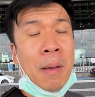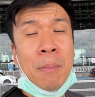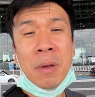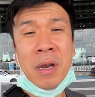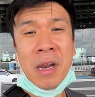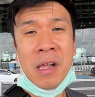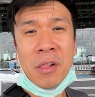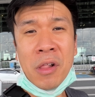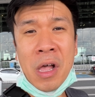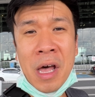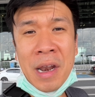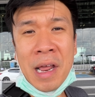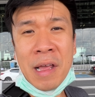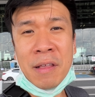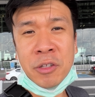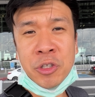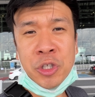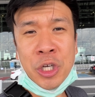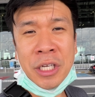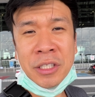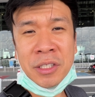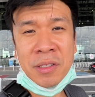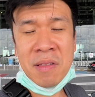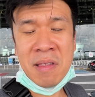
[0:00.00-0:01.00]
But a lot has
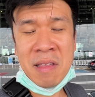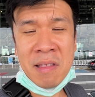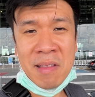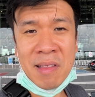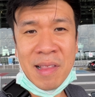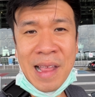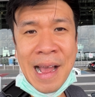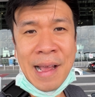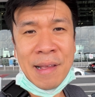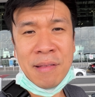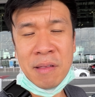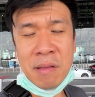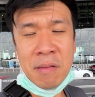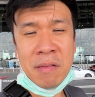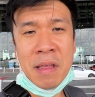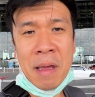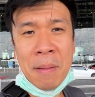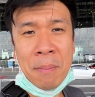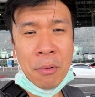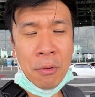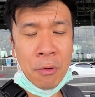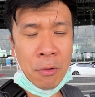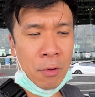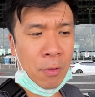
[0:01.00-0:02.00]
changed since last
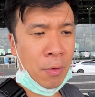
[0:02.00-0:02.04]
December